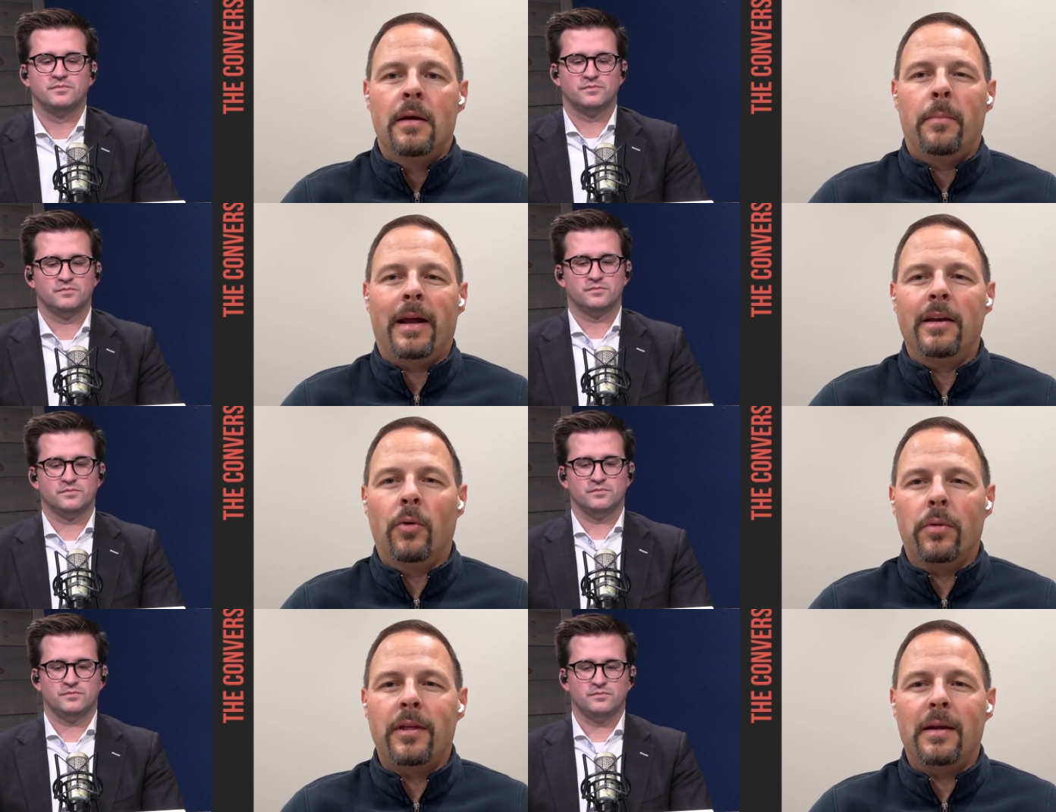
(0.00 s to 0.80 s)
Speaker 1: But I
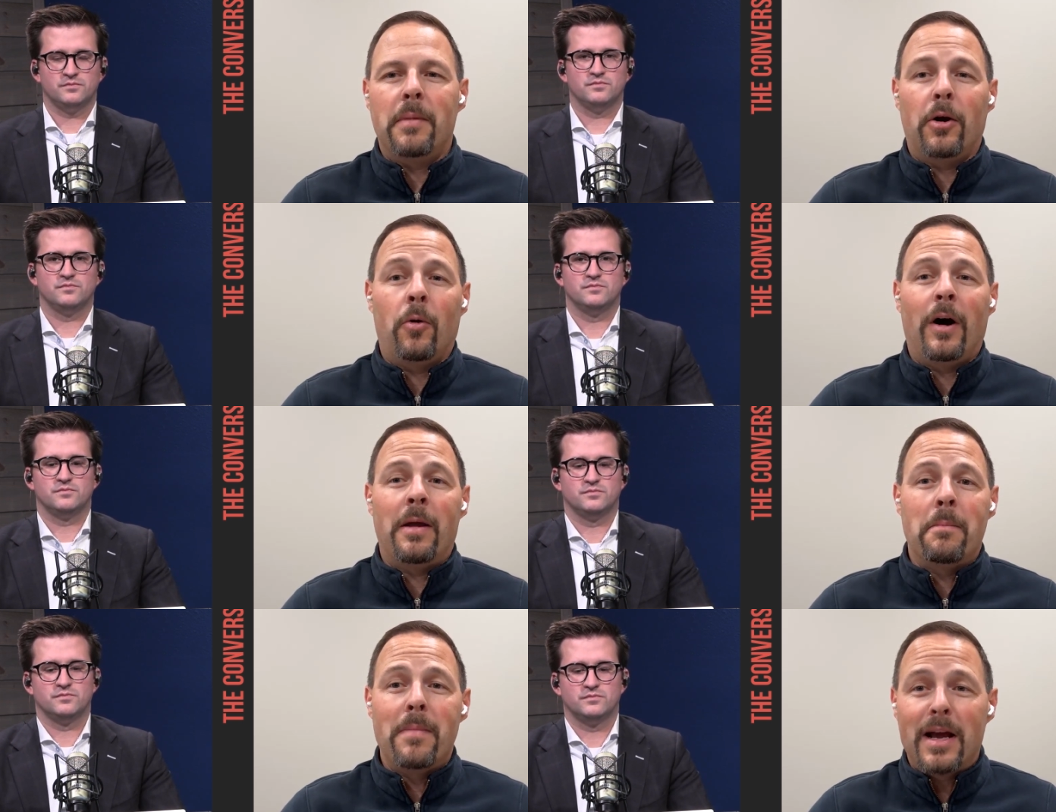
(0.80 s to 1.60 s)
don't think
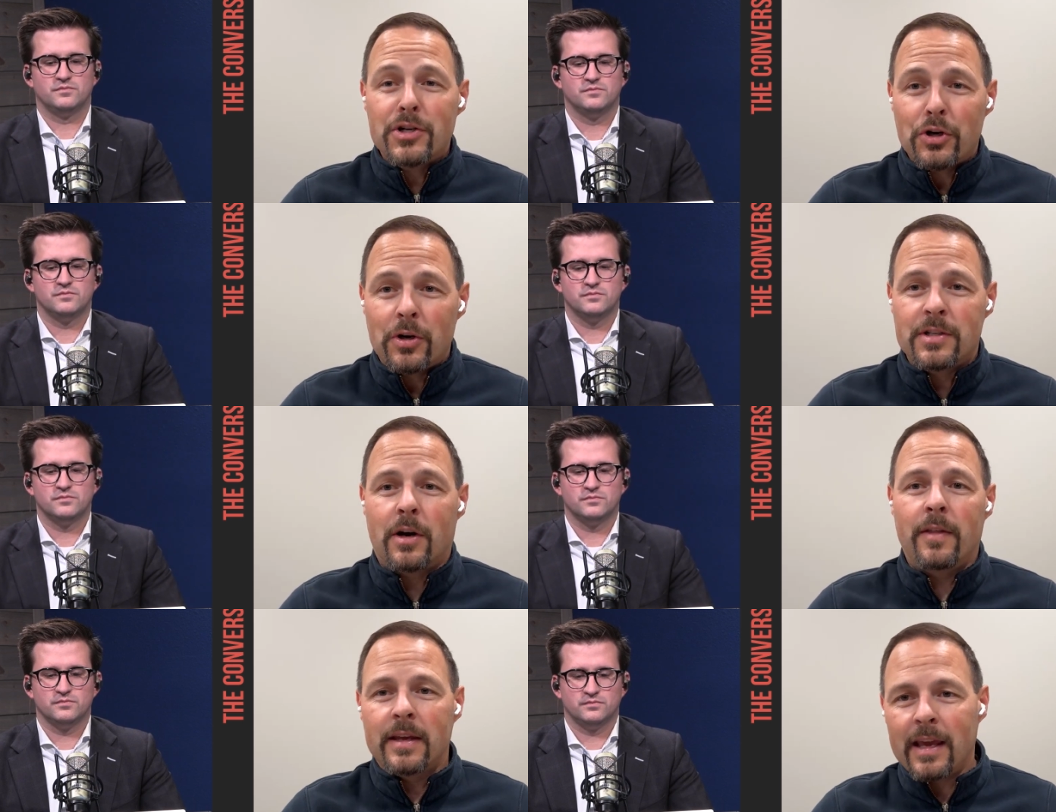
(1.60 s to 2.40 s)
marijuana measures
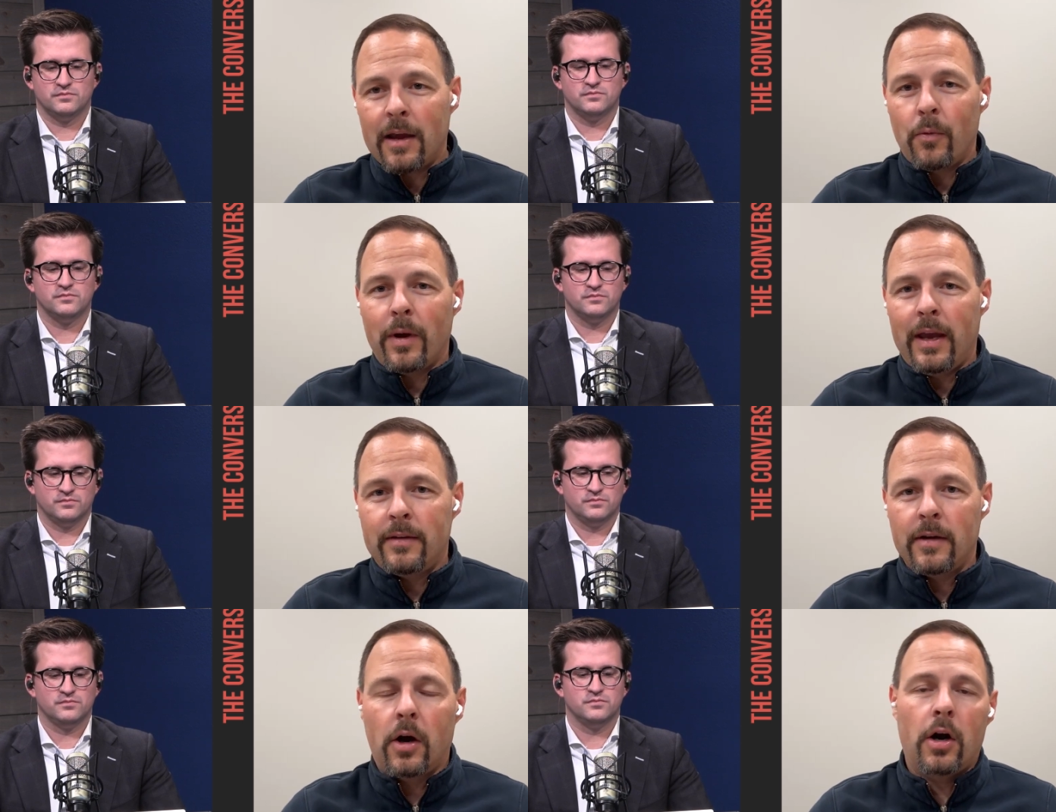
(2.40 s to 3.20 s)
are the gateway
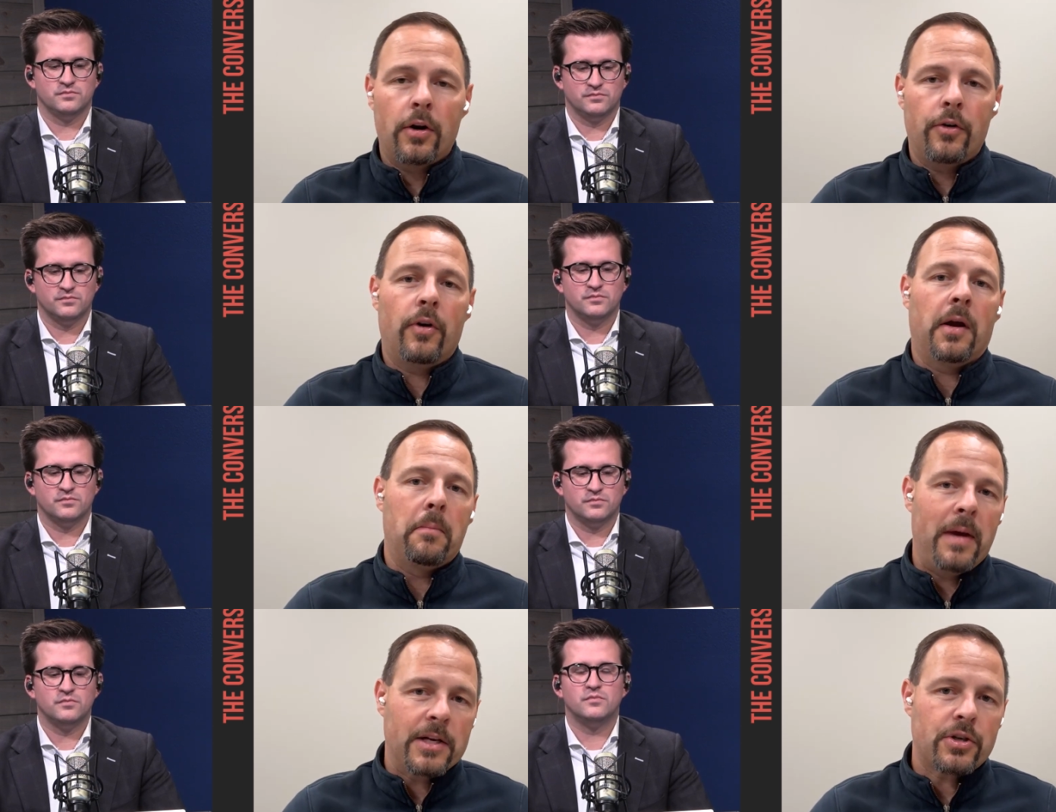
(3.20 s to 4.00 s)
to harder drug
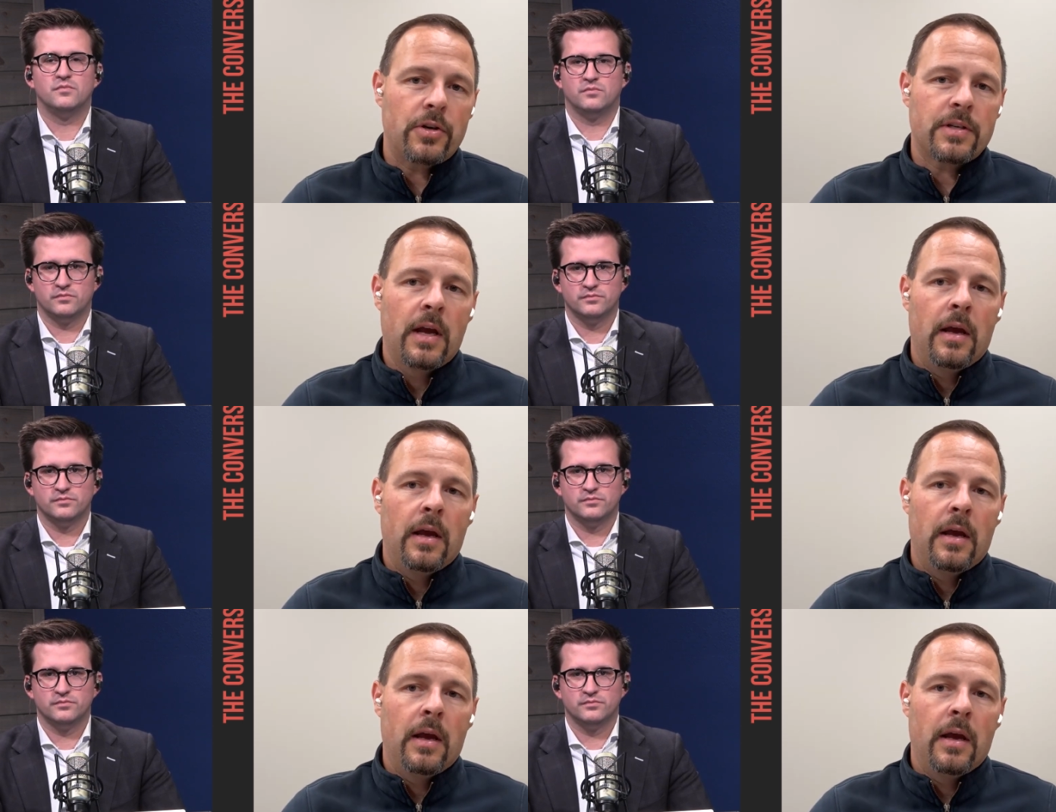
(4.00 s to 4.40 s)
measures.